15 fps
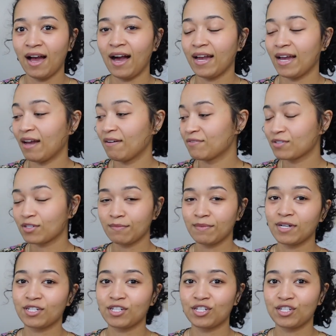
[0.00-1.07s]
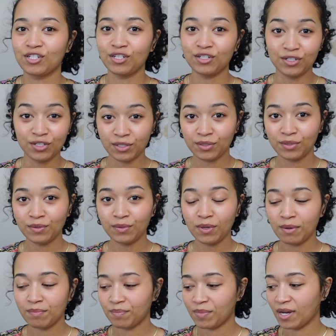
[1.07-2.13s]
I have so much to
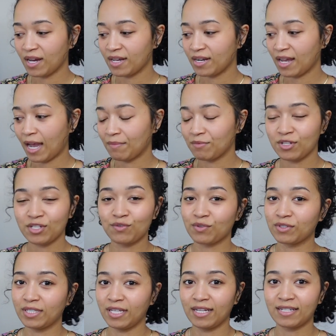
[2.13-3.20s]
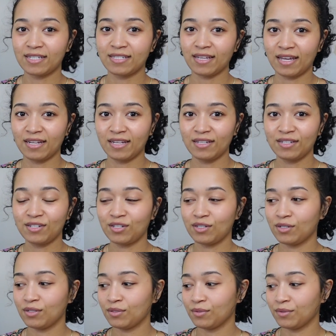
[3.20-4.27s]
do, but I'm just really excited
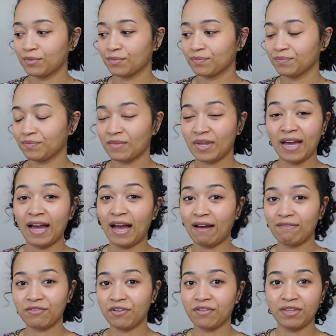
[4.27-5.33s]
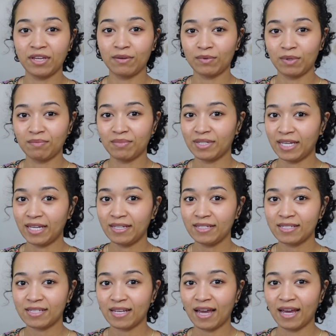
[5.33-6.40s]
to have everything in one
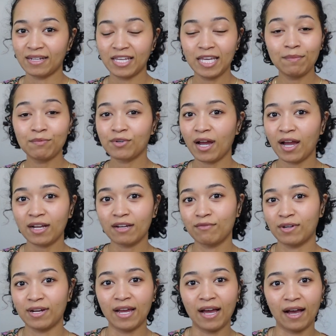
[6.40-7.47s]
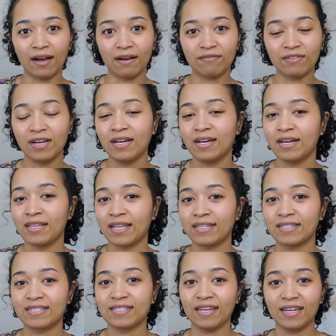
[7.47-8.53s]
place and keep track of what I have
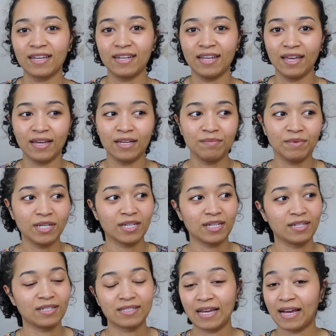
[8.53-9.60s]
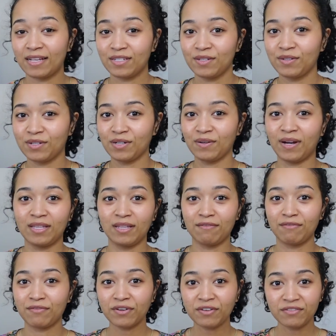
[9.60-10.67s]
that's secondhand, because as you know, I
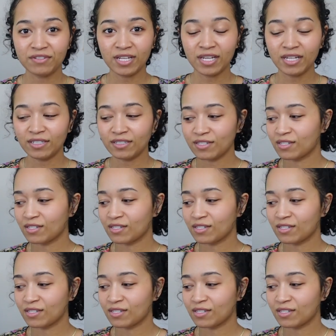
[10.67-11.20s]
love thrifting.